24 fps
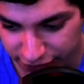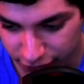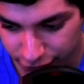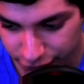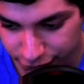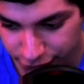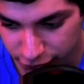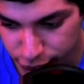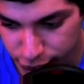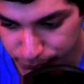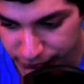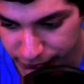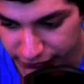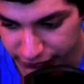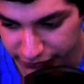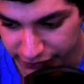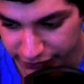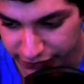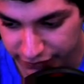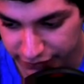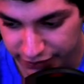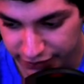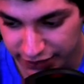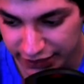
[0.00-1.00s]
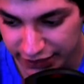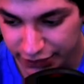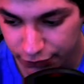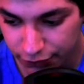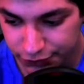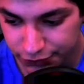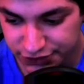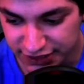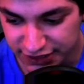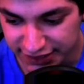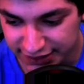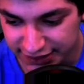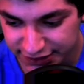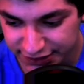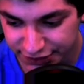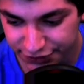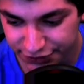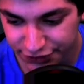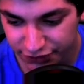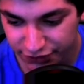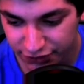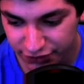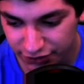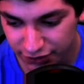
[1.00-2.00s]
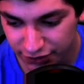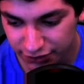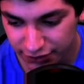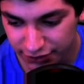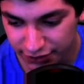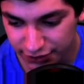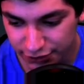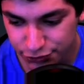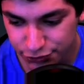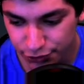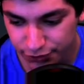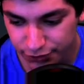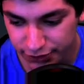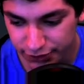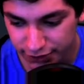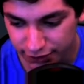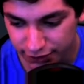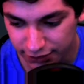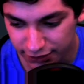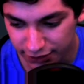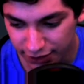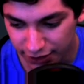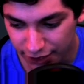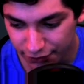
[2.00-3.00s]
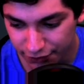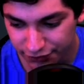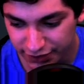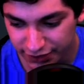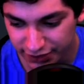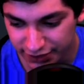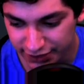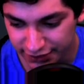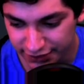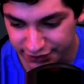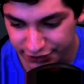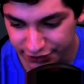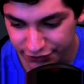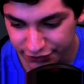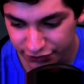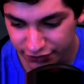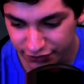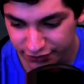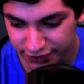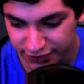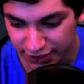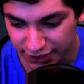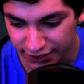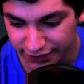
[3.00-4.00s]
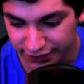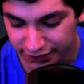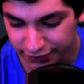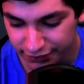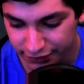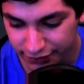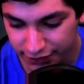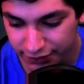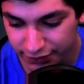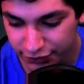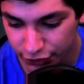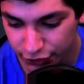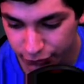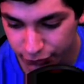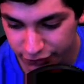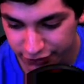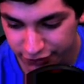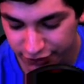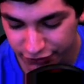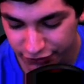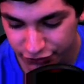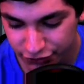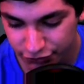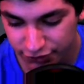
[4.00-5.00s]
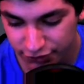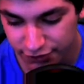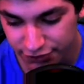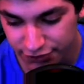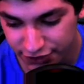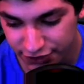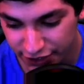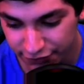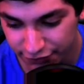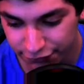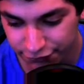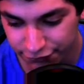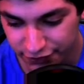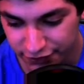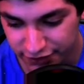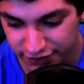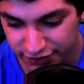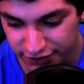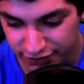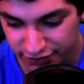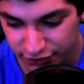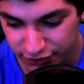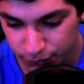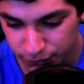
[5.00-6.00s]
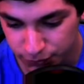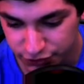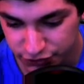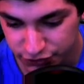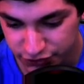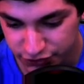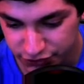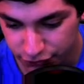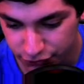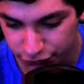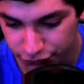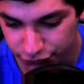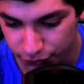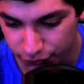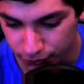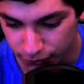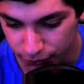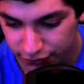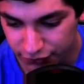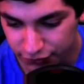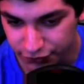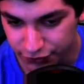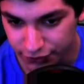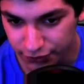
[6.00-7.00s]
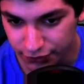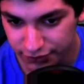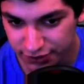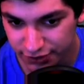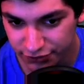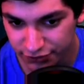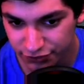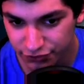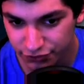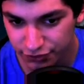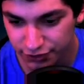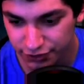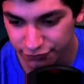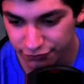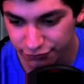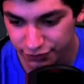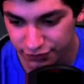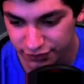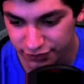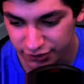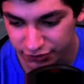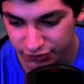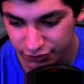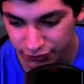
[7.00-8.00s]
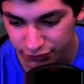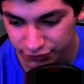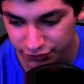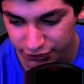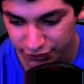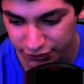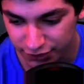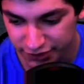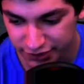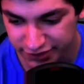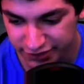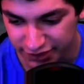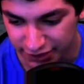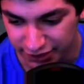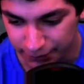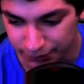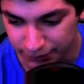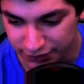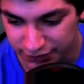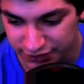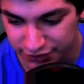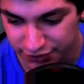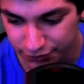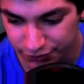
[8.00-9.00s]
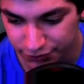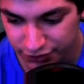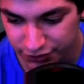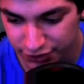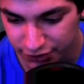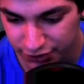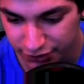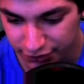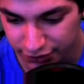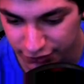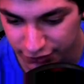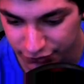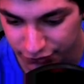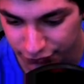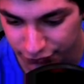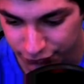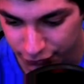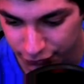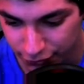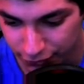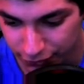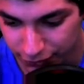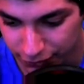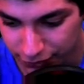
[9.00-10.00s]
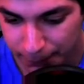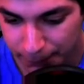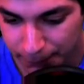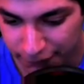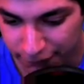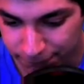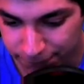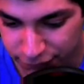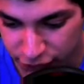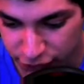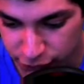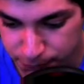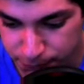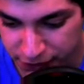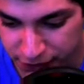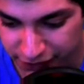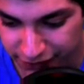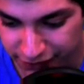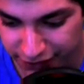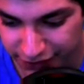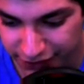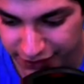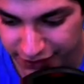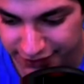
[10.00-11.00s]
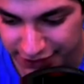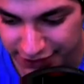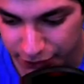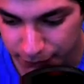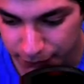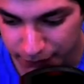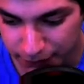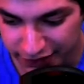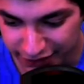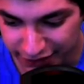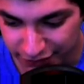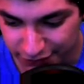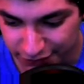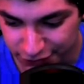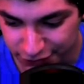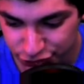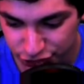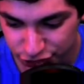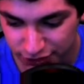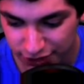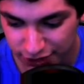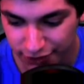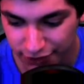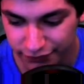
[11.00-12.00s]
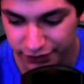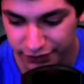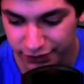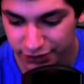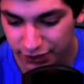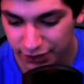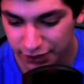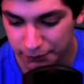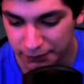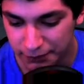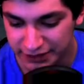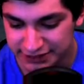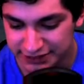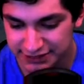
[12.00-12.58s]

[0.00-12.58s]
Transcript: hall first period, and then I go to intro to housing and interior design, then US history, then physics, which is still fourth. So US history and physics are still the same, and so is study hall so far. My fifth period is now my English 11, and my